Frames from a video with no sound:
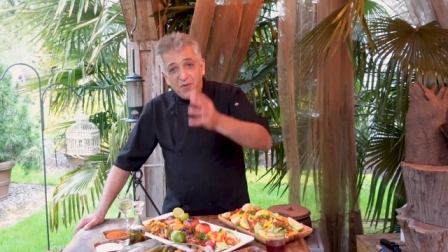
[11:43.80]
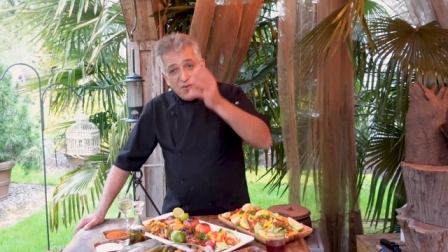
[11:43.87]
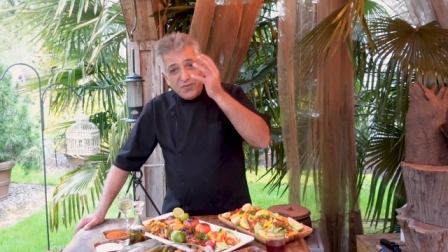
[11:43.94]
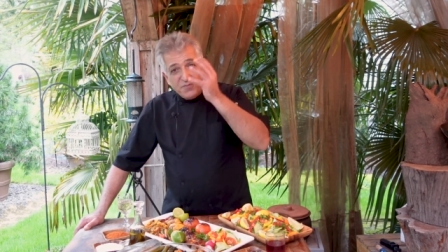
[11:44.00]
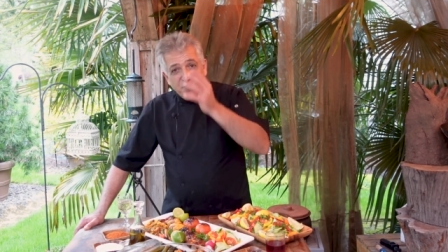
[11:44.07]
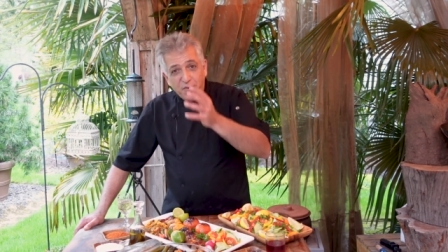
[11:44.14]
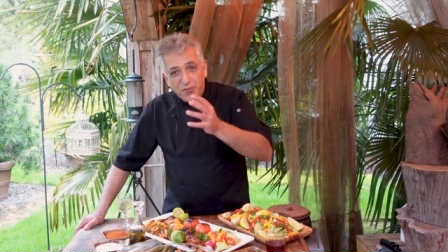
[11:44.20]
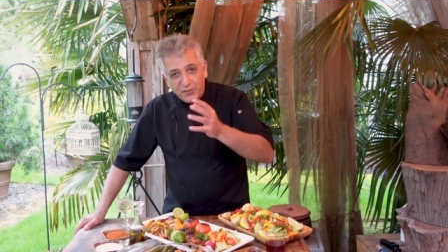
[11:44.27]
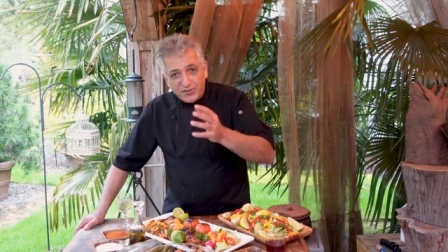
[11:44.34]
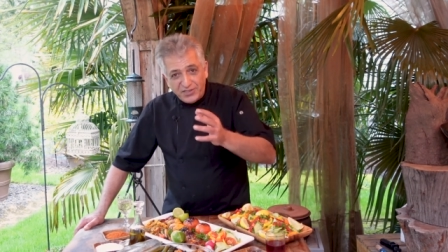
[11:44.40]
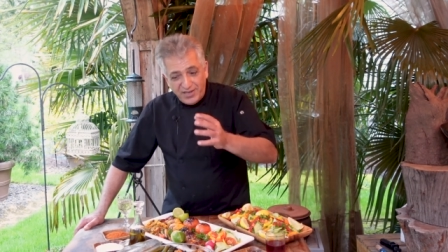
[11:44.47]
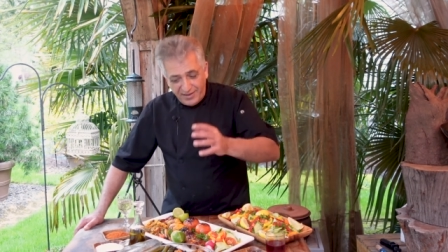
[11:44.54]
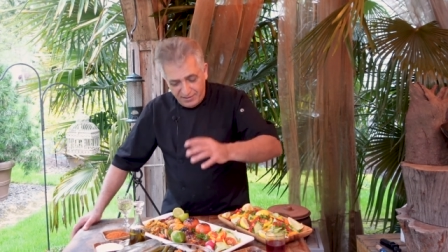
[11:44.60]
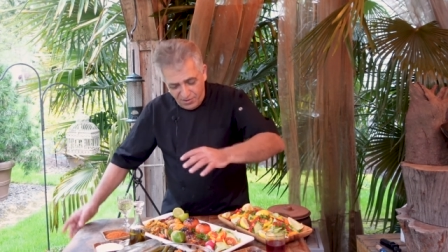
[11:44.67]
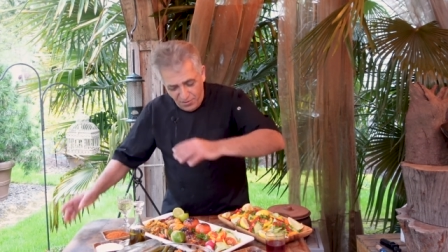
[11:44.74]
own
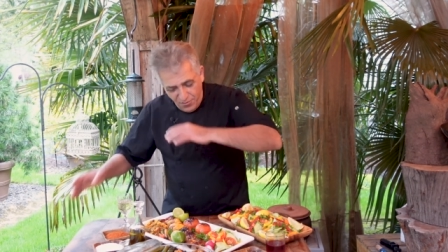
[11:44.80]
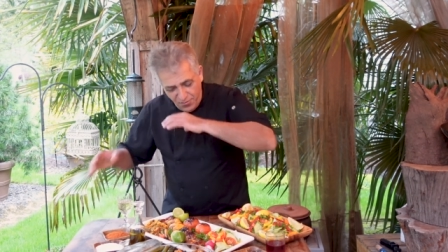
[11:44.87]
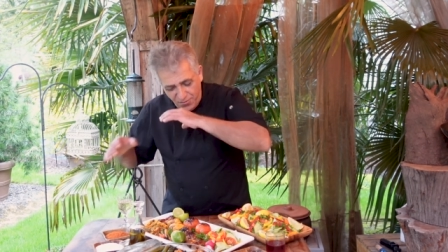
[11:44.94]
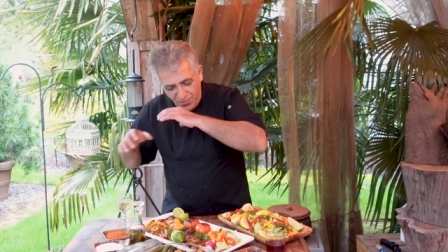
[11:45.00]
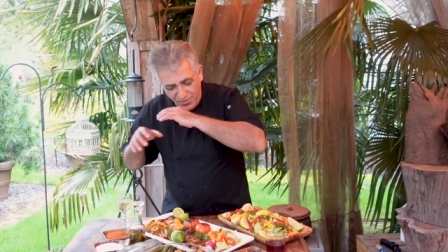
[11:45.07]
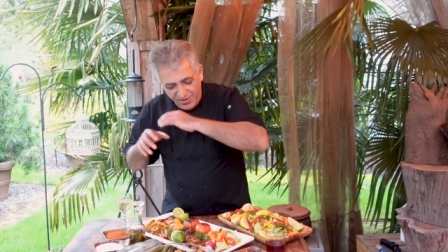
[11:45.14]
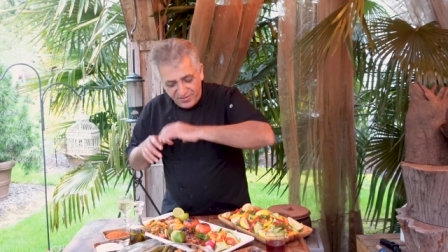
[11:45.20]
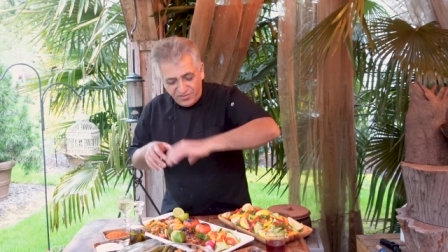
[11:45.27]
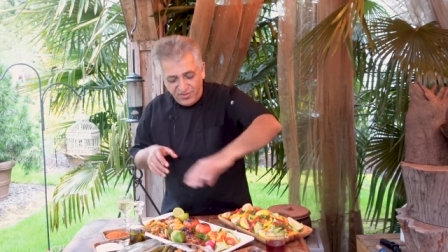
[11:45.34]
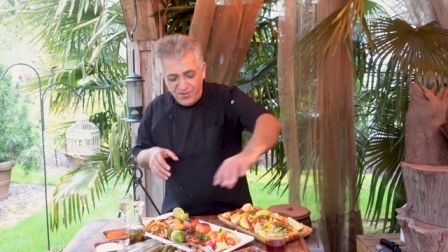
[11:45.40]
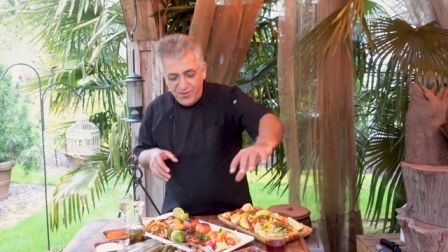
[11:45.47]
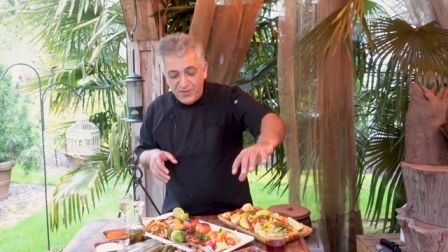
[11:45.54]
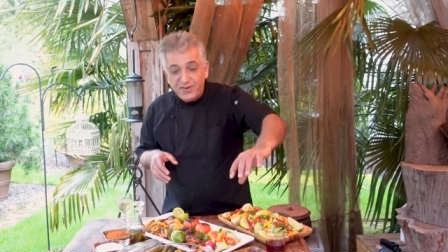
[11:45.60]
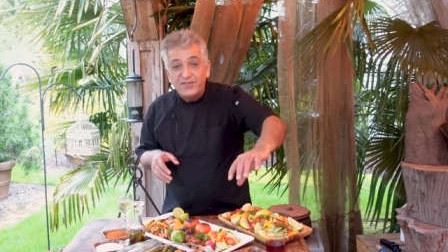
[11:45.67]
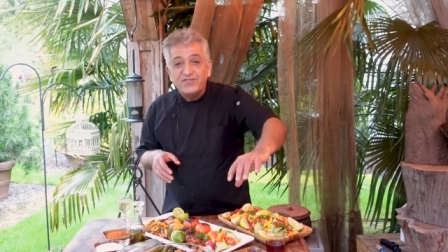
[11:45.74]
portion, the whole
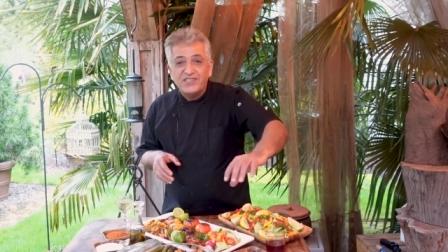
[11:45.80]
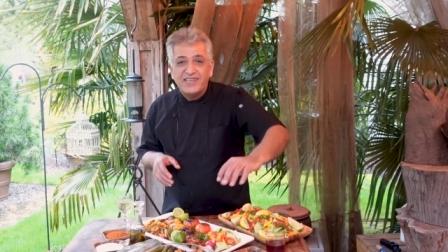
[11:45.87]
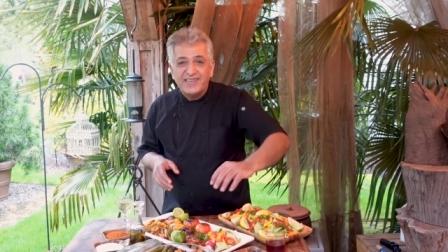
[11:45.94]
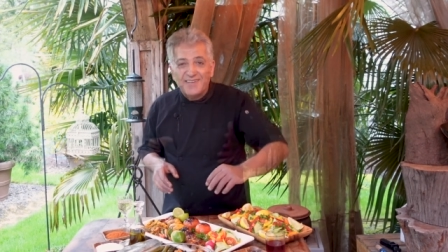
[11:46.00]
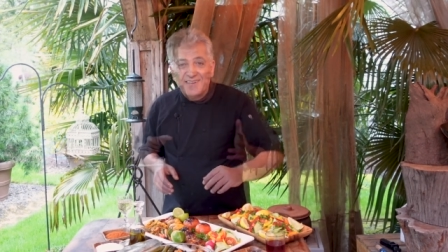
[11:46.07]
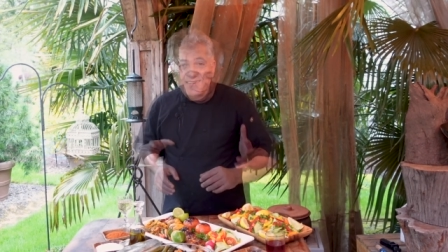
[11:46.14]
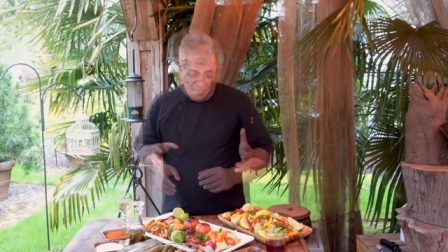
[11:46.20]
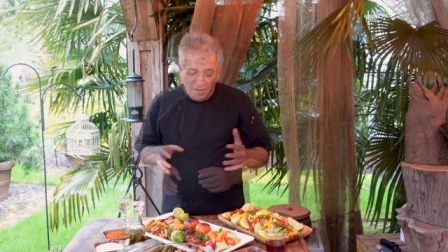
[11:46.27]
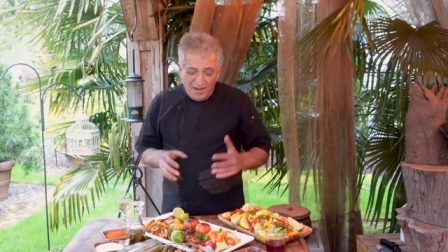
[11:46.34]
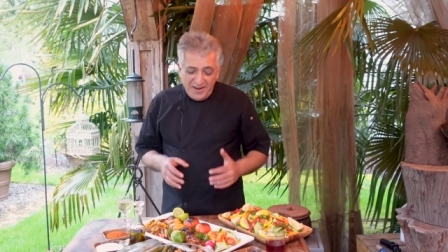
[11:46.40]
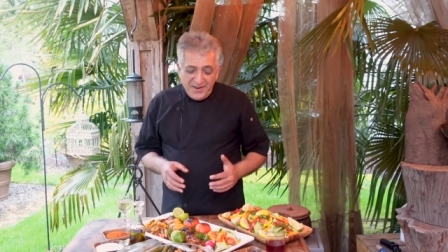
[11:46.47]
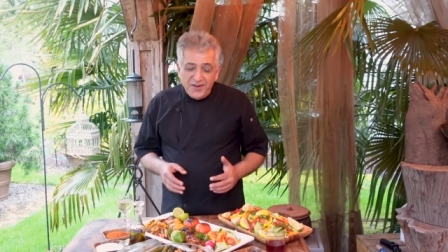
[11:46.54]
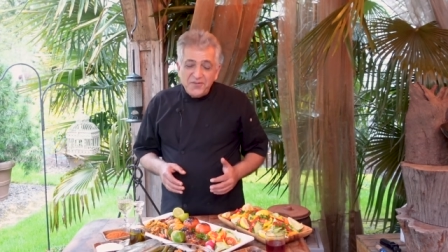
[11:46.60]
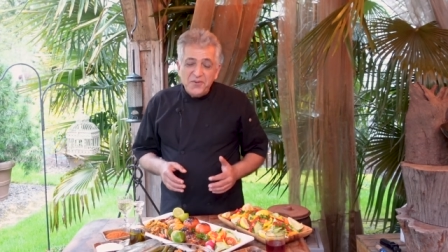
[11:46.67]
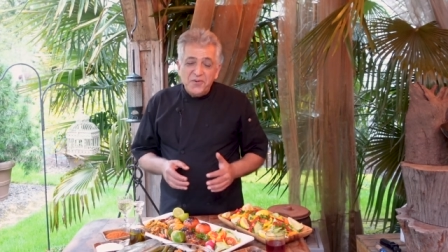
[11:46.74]
skewer of chicken. When I
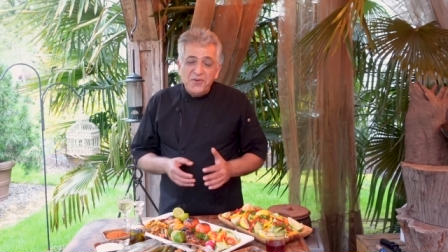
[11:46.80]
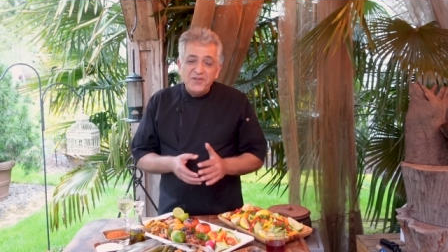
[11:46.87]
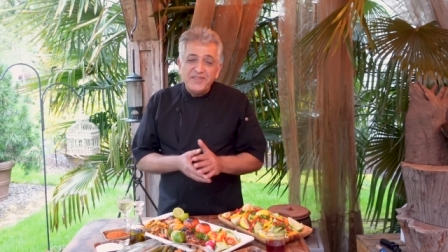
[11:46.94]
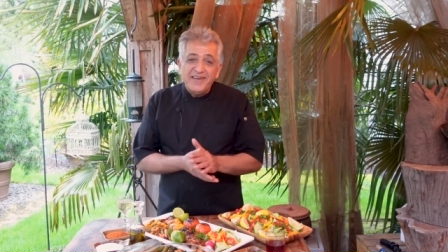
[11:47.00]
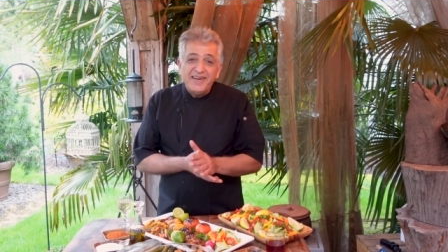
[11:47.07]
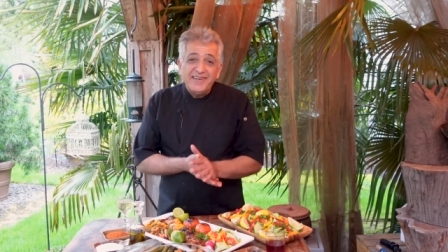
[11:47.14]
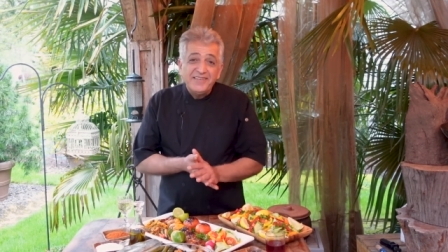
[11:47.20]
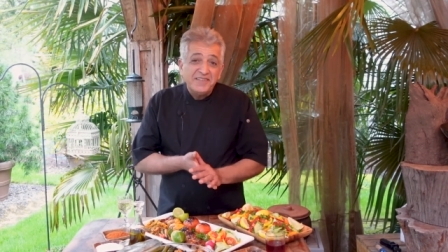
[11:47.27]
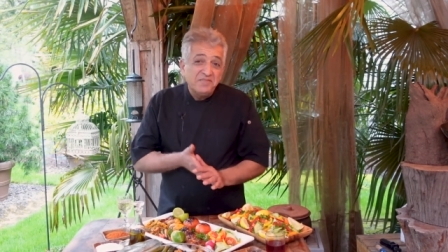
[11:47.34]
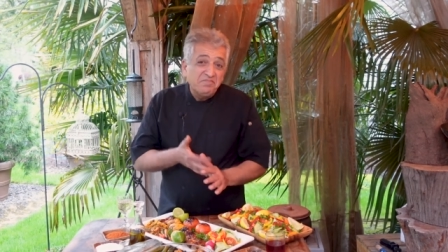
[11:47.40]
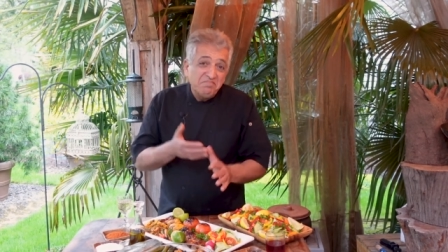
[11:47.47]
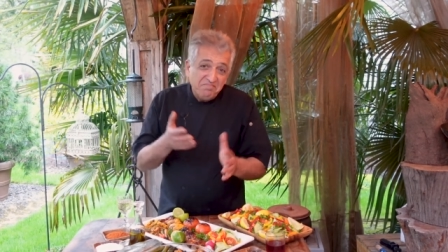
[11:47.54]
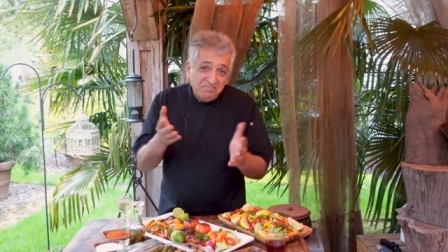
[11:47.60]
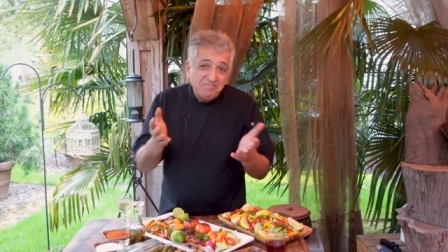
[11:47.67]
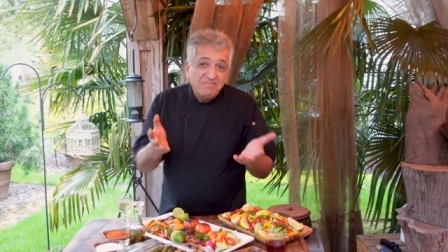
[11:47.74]
got older,
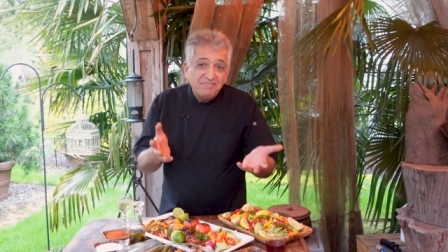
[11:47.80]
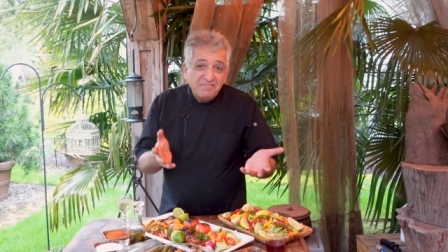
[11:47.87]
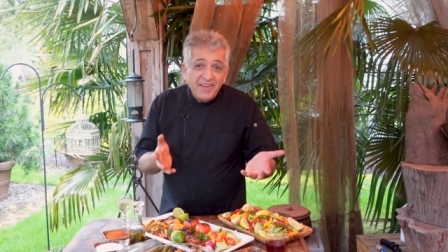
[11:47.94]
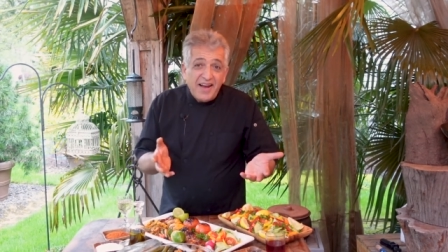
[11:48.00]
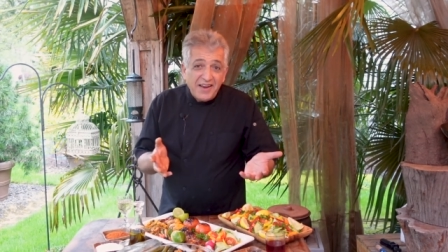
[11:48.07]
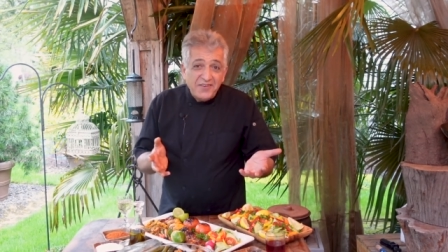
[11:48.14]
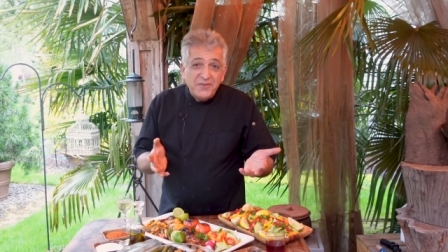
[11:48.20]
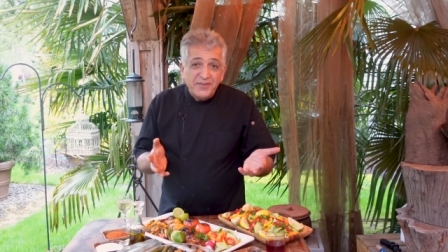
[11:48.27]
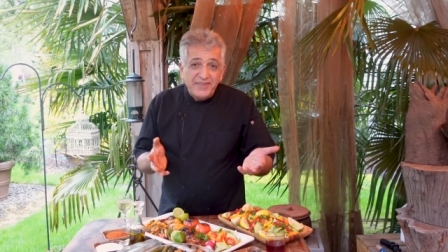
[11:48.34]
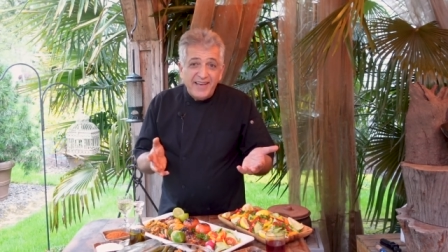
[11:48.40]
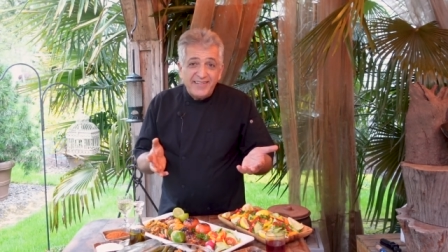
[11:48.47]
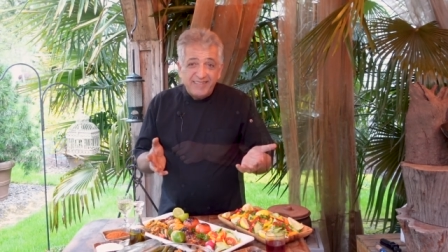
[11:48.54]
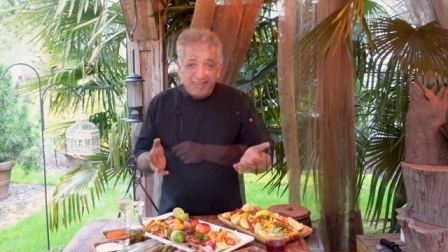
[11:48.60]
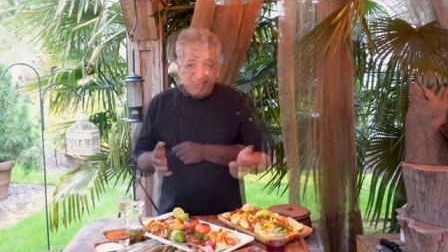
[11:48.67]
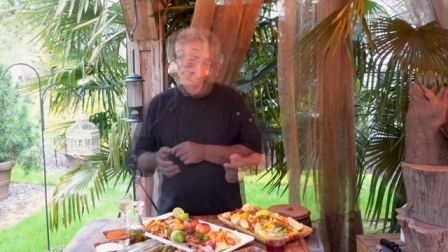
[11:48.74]
I could
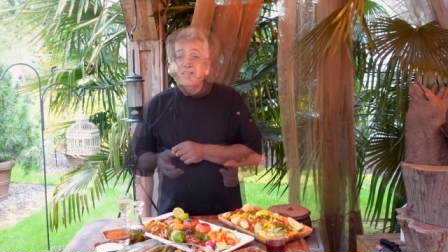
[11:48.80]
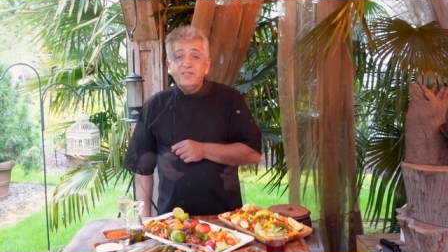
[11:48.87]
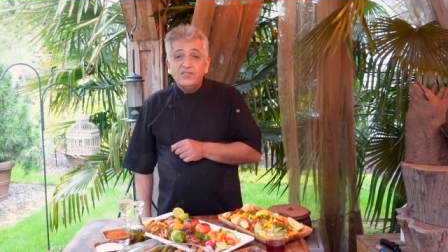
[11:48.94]
get it.